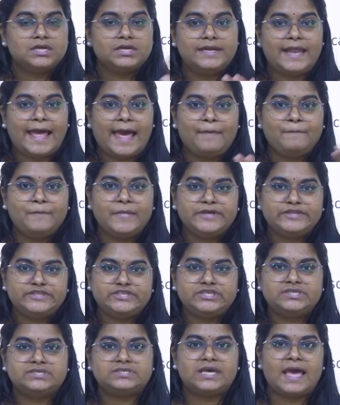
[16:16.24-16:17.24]

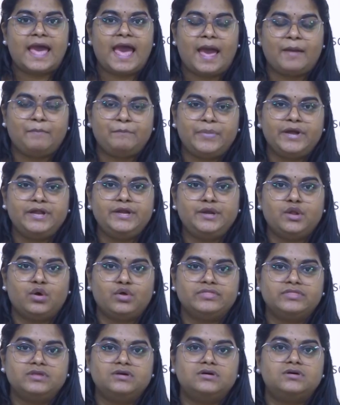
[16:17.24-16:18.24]
damages happened
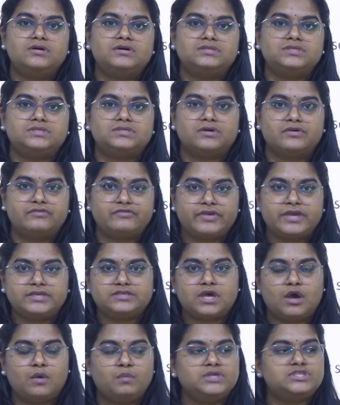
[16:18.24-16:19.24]
on the earth's surface.
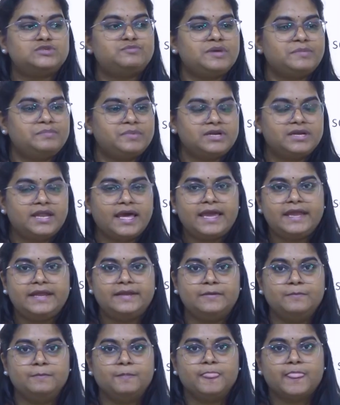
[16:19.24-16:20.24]
How much people died
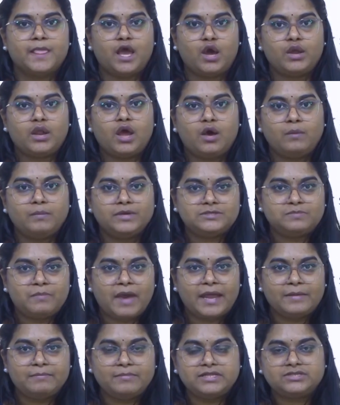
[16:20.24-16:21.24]
or how much
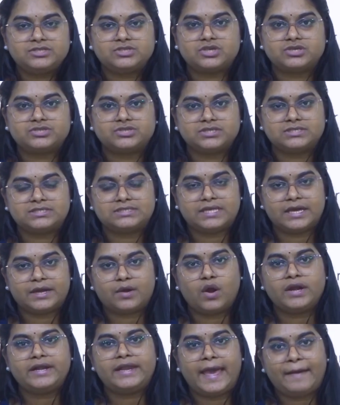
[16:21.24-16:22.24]
magma structures they
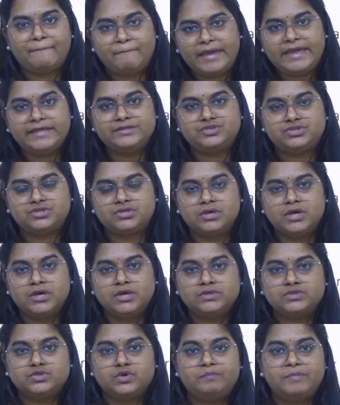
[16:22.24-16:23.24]
got damaged.
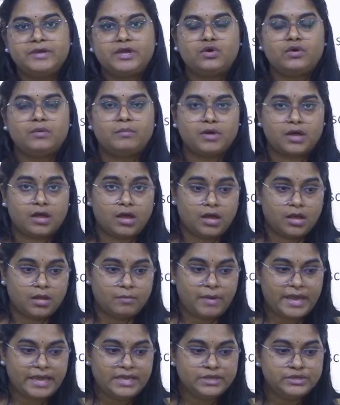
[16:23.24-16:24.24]
So because
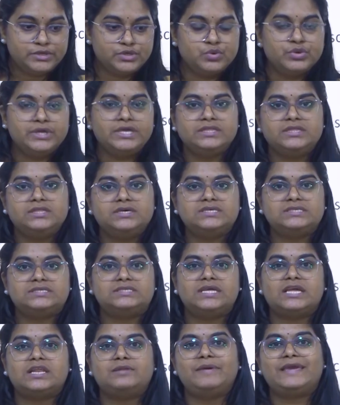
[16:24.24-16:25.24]
by doing this,
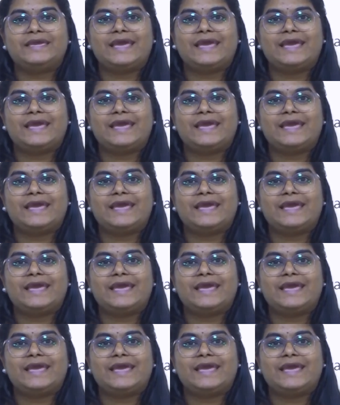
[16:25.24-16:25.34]
they will be